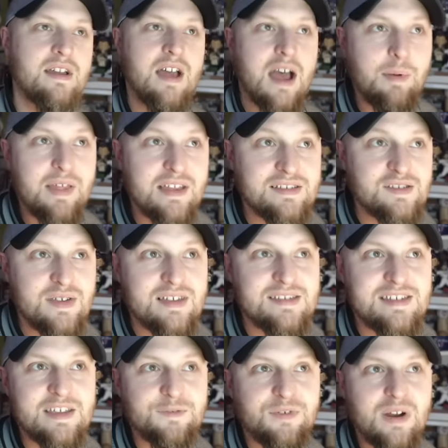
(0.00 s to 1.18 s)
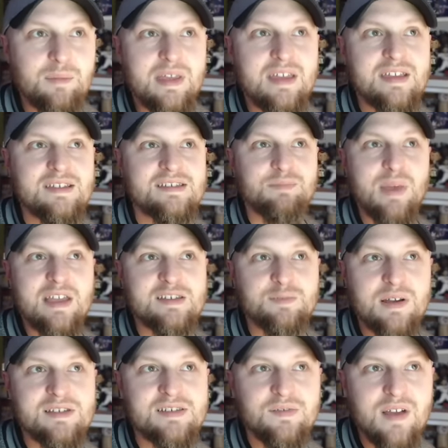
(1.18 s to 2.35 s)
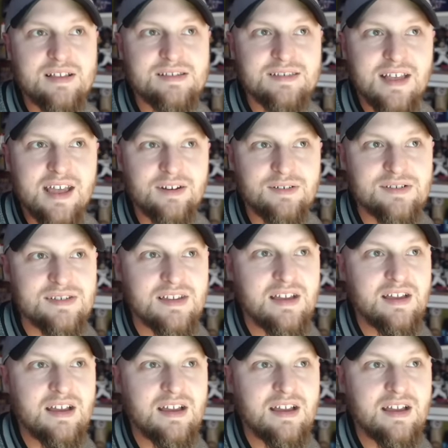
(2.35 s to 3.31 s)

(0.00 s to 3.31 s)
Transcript: Uh, but as you can see from his baseball savant sliders,